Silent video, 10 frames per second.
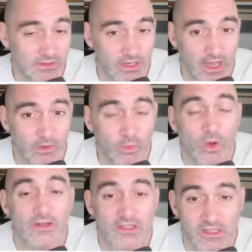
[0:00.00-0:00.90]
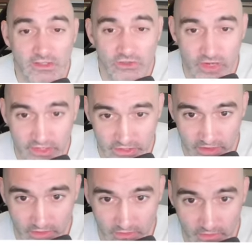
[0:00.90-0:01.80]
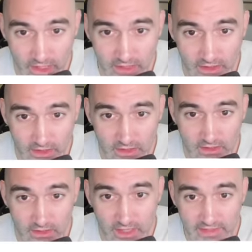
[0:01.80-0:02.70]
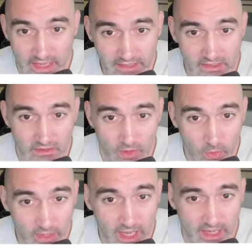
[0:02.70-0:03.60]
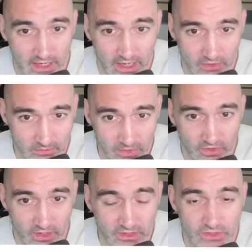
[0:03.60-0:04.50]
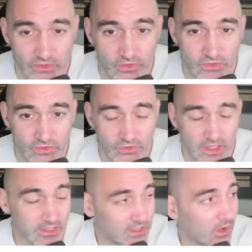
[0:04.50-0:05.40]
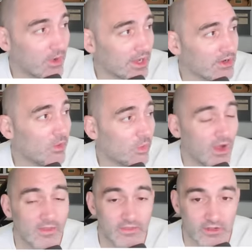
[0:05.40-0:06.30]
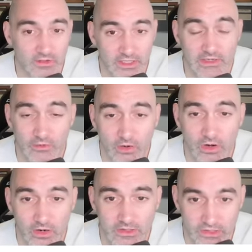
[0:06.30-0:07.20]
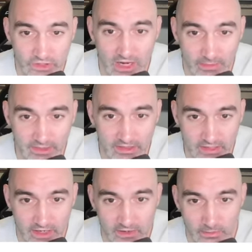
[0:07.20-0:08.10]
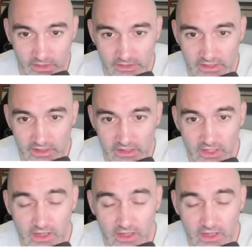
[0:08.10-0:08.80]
I don't want to clear trenches, right? Then that's okay. I don't begrudge a soldier who's like, yo, I don't want the literal hardest job in the entire military.